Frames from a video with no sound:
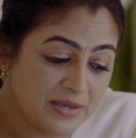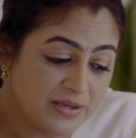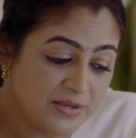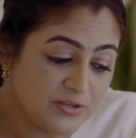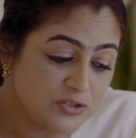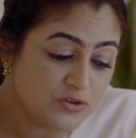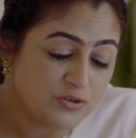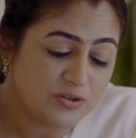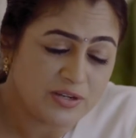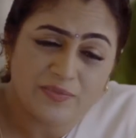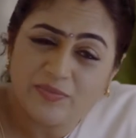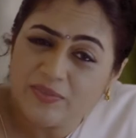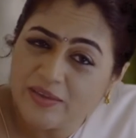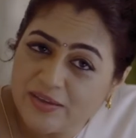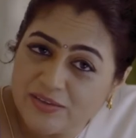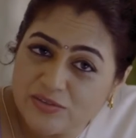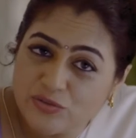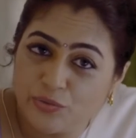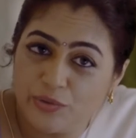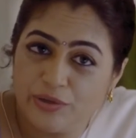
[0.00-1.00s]
So
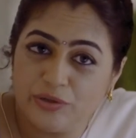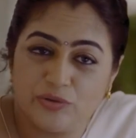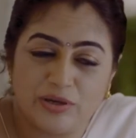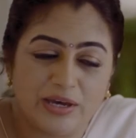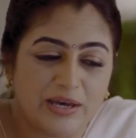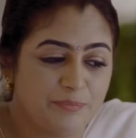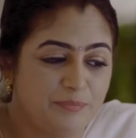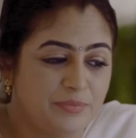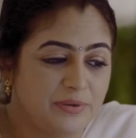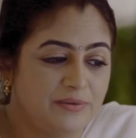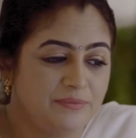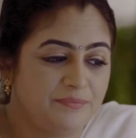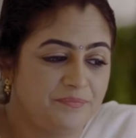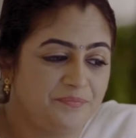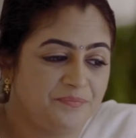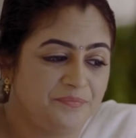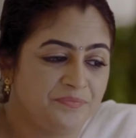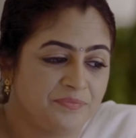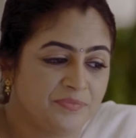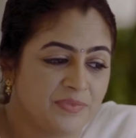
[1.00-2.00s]
nothing is going to happen
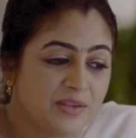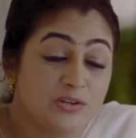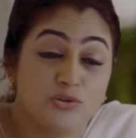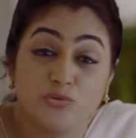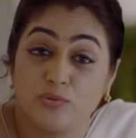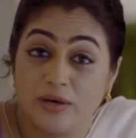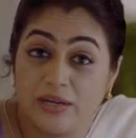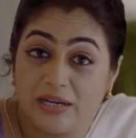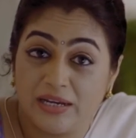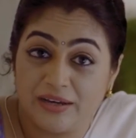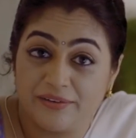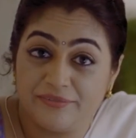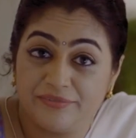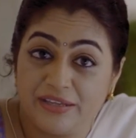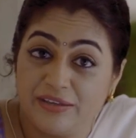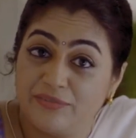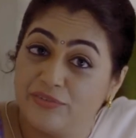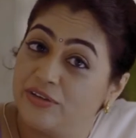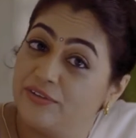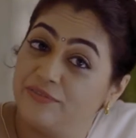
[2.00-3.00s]
to our love,
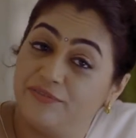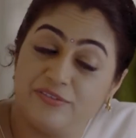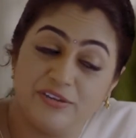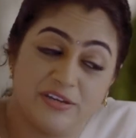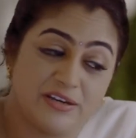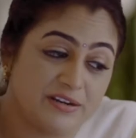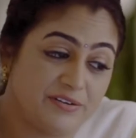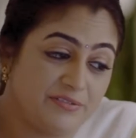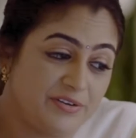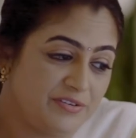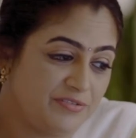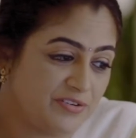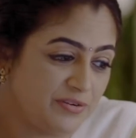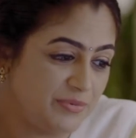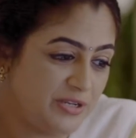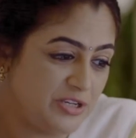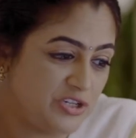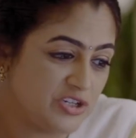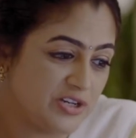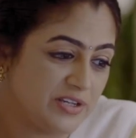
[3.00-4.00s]
even if we are away
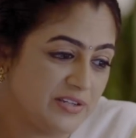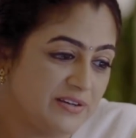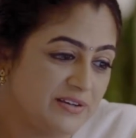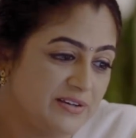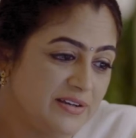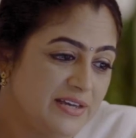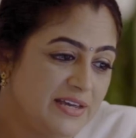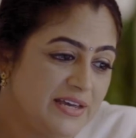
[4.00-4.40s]
from each other.